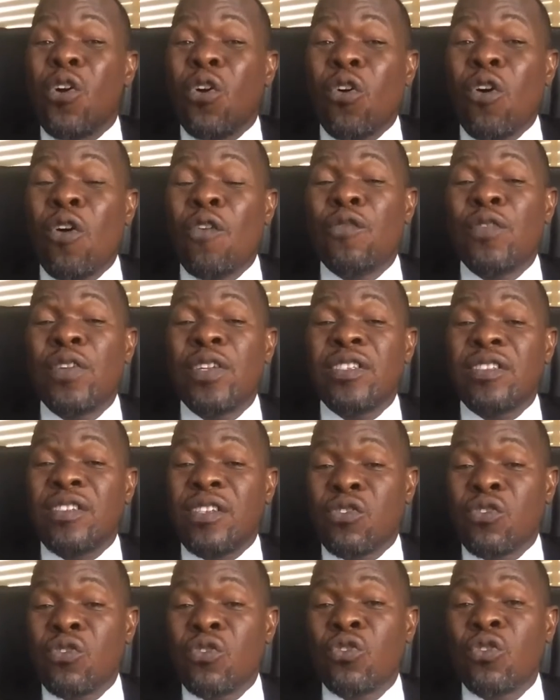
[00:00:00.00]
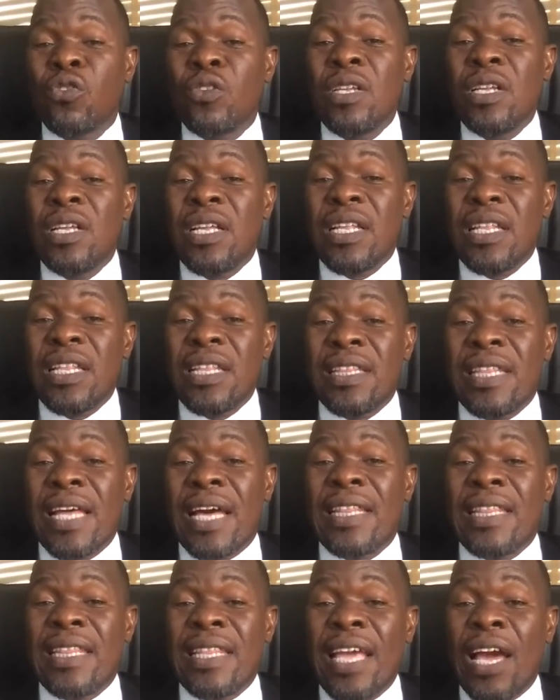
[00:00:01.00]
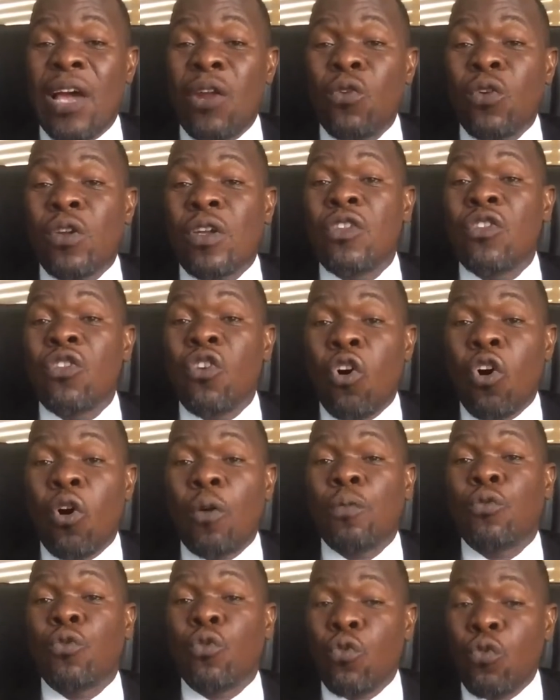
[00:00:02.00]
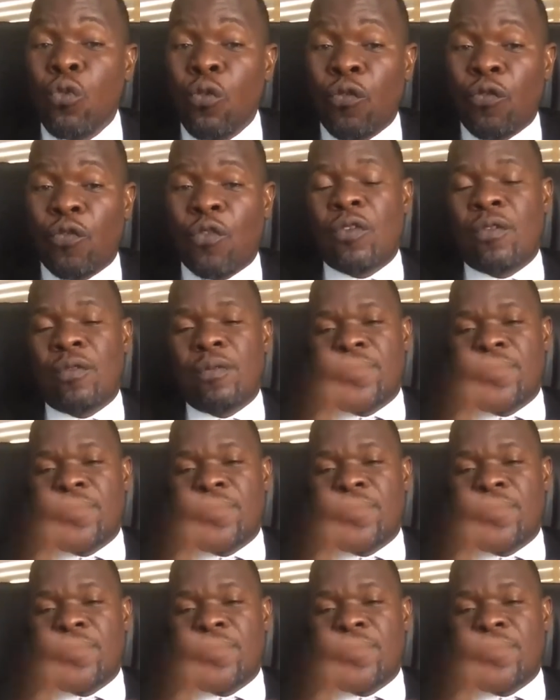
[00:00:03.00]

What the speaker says: conflict resolution that they are looking up to you for.